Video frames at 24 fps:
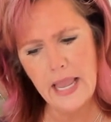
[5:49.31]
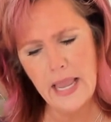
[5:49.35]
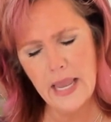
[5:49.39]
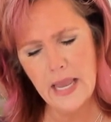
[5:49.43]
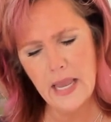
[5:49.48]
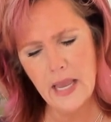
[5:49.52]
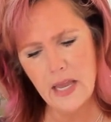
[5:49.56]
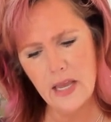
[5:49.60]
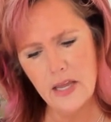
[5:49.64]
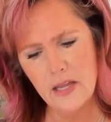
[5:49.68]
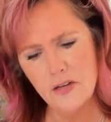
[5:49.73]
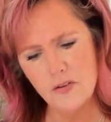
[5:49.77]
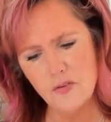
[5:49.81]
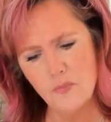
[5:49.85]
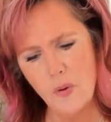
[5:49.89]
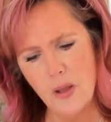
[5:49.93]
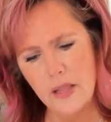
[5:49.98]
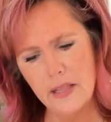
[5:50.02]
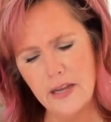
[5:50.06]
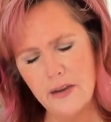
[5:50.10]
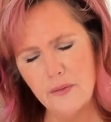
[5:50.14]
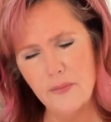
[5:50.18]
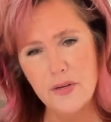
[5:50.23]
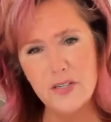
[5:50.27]
And
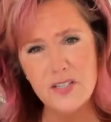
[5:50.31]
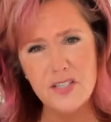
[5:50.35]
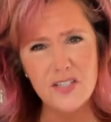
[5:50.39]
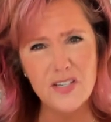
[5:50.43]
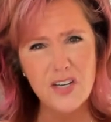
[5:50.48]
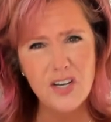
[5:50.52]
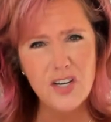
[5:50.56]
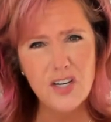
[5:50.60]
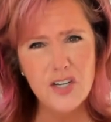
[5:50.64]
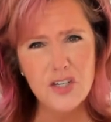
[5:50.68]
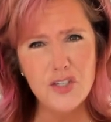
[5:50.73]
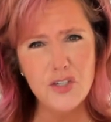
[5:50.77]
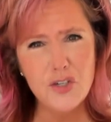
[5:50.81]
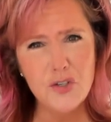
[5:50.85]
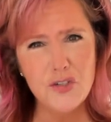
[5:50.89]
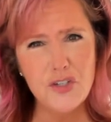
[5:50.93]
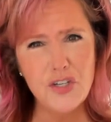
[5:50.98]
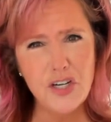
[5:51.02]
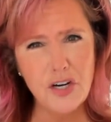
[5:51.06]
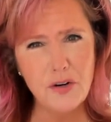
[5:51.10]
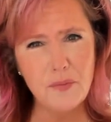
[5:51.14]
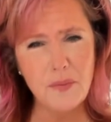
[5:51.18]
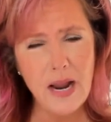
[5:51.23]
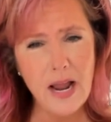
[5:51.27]
while I was
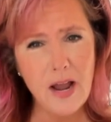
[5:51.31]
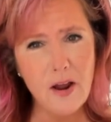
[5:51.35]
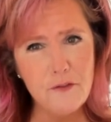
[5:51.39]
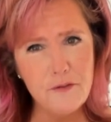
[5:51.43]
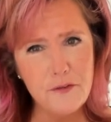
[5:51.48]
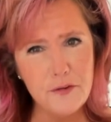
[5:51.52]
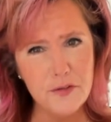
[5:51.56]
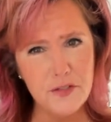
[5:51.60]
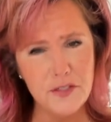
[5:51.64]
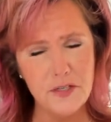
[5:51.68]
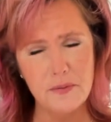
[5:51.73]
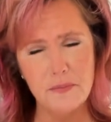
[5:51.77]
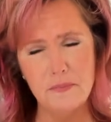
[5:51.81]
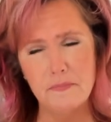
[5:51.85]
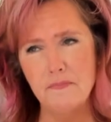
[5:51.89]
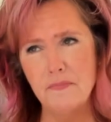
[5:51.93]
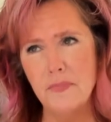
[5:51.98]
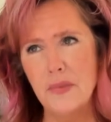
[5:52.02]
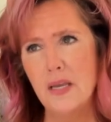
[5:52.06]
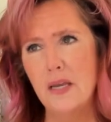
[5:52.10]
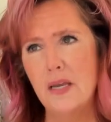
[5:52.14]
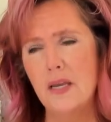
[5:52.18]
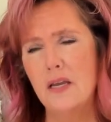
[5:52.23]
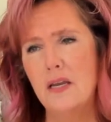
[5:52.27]
searching around for some
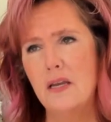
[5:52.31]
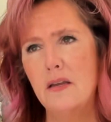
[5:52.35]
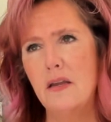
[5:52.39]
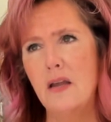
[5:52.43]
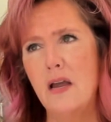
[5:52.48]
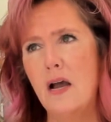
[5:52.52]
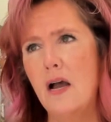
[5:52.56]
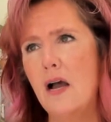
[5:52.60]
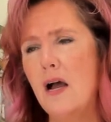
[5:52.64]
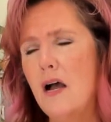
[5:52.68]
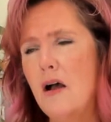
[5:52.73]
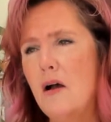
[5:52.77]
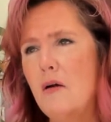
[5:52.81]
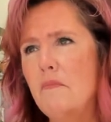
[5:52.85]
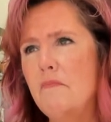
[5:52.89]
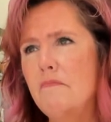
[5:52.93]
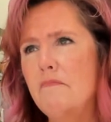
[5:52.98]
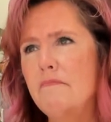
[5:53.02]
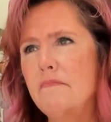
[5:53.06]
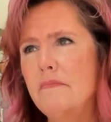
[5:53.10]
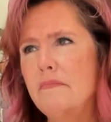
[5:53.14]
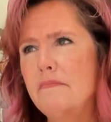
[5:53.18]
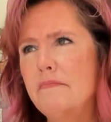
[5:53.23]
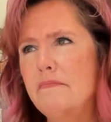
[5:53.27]

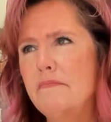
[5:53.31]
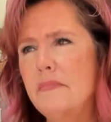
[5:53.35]
um,